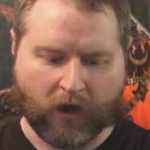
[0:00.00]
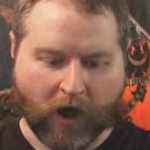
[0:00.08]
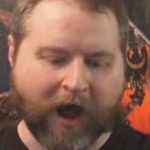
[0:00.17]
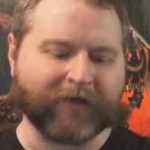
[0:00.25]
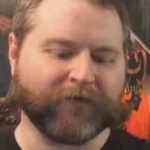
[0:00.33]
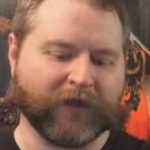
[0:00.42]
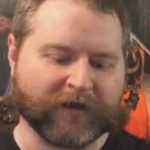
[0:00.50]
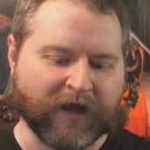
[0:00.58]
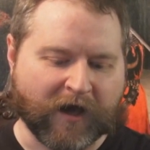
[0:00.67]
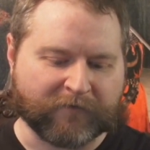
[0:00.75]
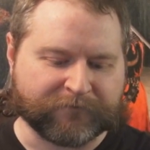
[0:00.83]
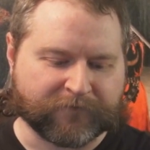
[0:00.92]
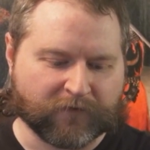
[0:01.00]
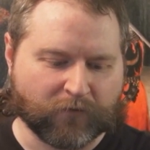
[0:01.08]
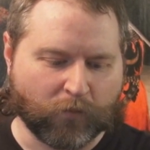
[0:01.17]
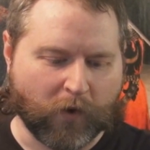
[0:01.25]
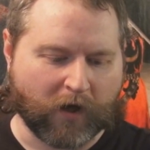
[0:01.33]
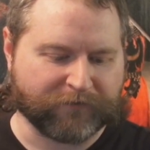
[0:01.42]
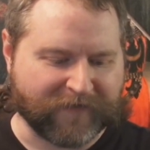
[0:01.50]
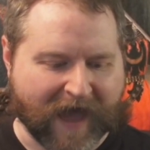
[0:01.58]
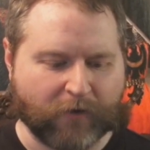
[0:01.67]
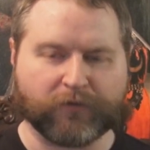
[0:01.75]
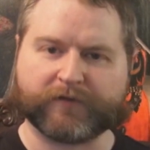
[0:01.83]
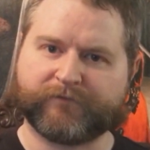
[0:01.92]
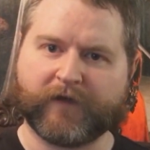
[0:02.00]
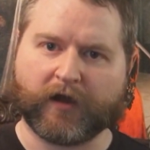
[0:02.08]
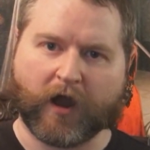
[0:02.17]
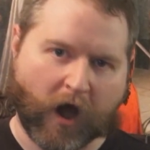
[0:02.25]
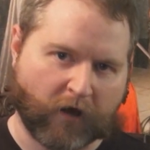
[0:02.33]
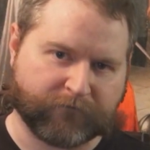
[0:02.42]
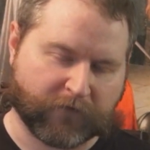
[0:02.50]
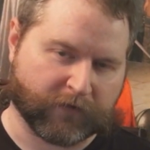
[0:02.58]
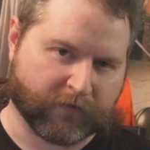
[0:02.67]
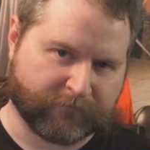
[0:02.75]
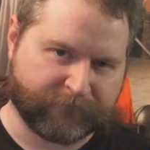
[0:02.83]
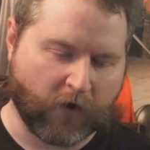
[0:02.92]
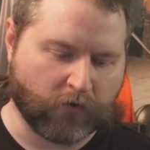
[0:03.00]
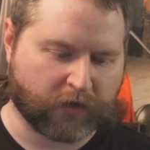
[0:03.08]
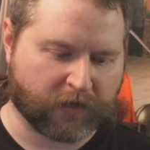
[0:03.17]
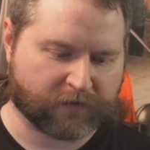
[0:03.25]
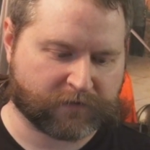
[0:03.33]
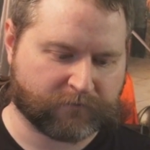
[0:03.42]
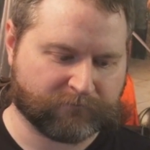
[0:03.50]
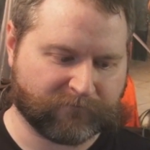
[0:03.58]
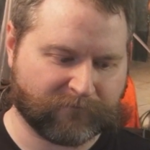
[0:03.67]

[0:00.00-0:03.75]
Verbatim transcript: Oddly enough, while that was very often the focus,